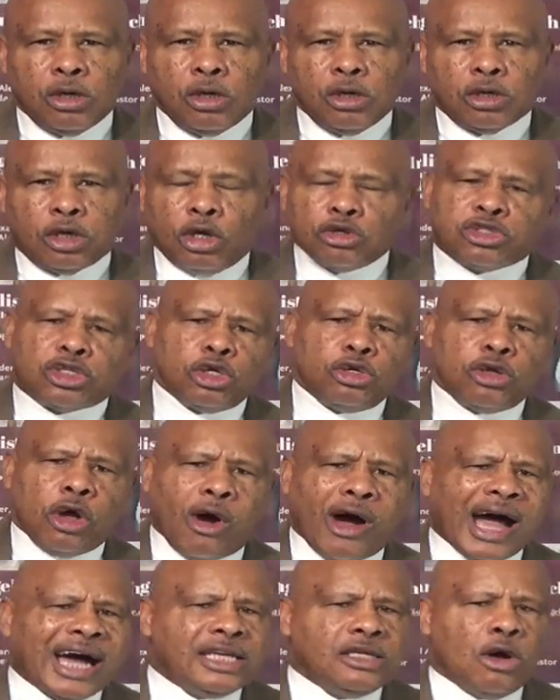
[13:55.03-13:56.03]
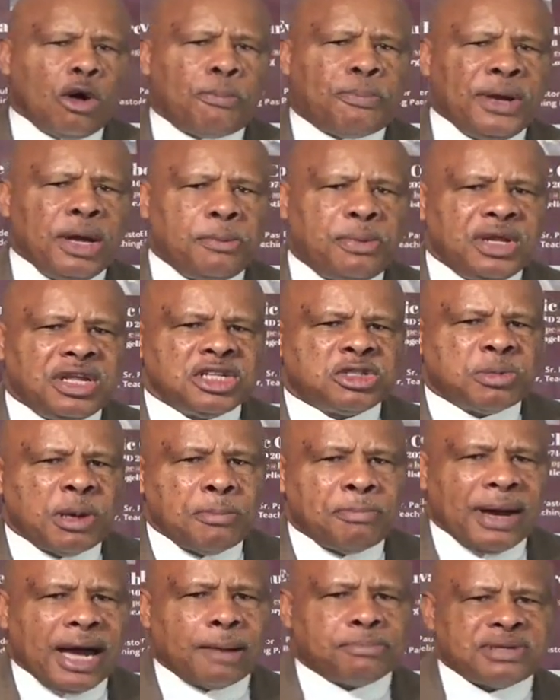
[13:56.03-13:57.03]
Don't you know? I know people that's been
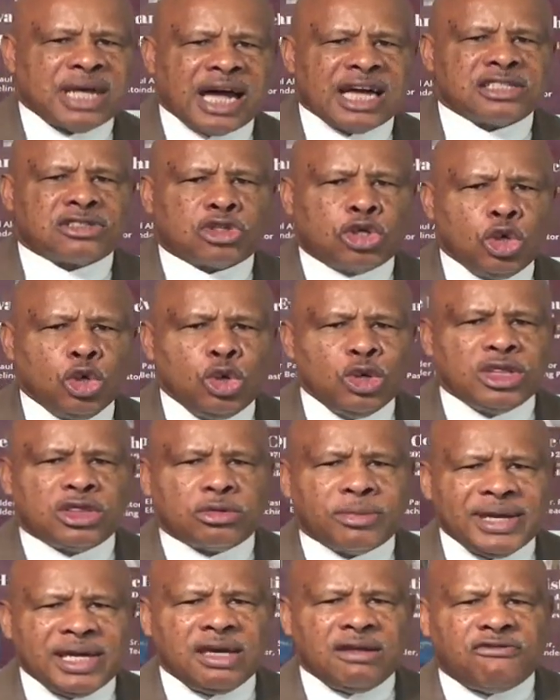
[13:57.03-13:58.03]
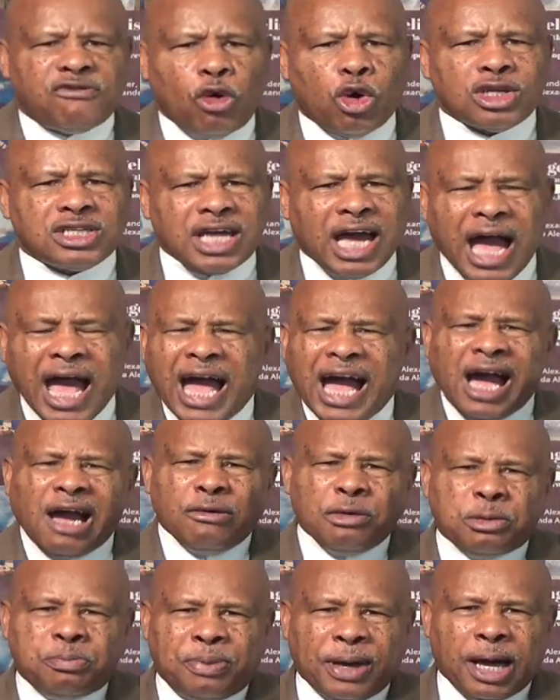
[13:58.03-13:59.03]
baptized 2 and 3 and 4 times. I
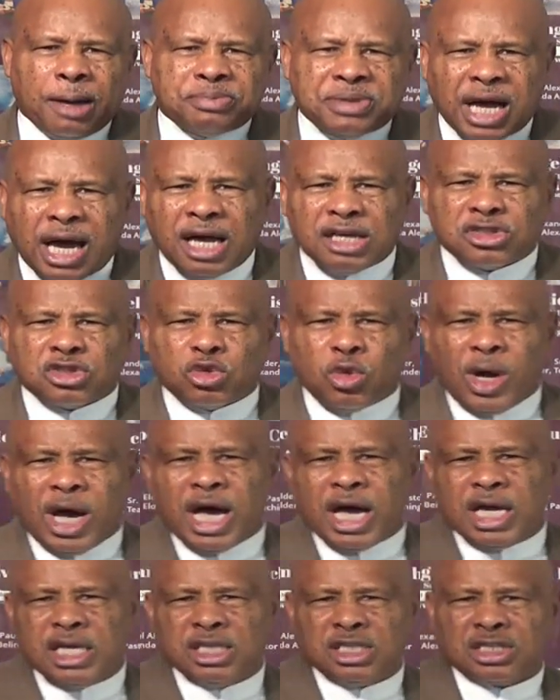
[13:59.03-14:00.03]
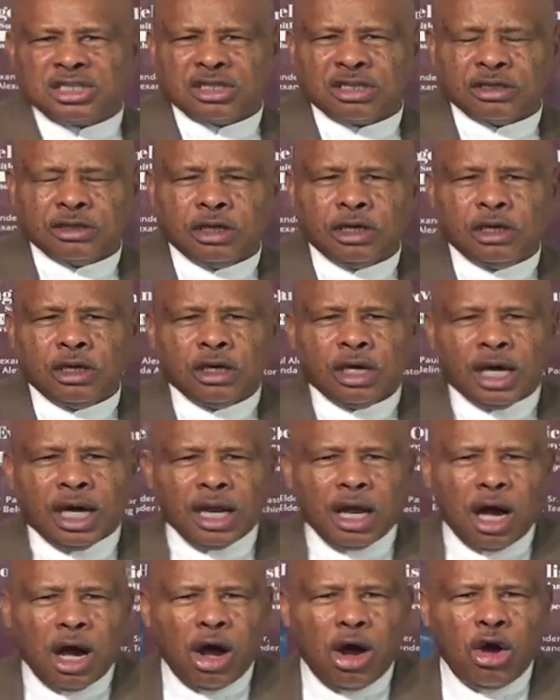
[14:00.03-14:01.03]
was baptized twice.
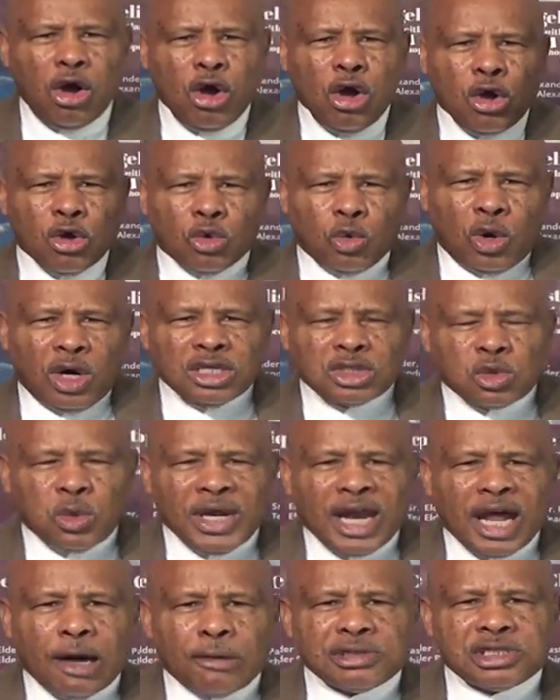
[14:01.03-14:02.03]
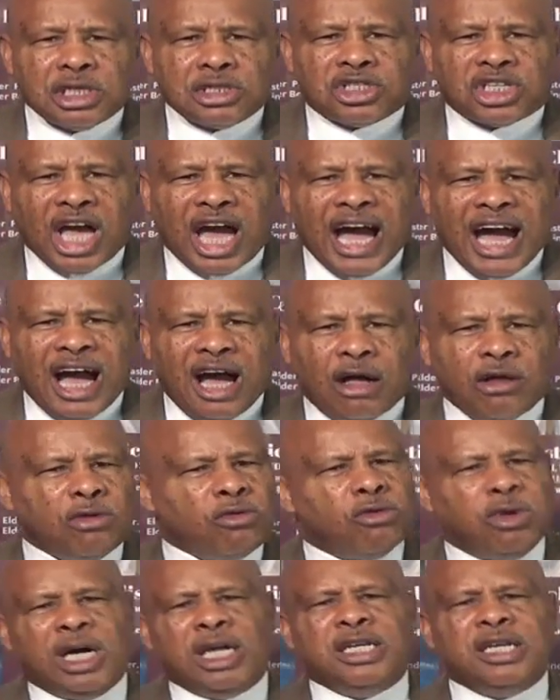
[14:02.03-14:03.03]
Hello? Once when I was a child,
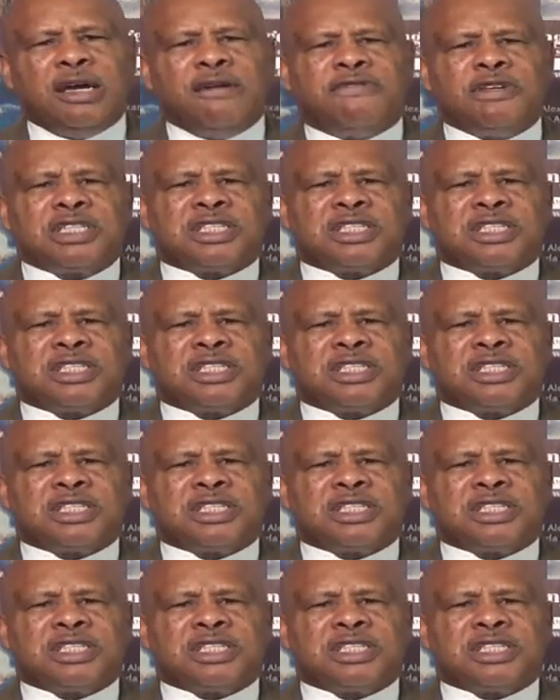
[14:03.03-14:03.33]
wasn't even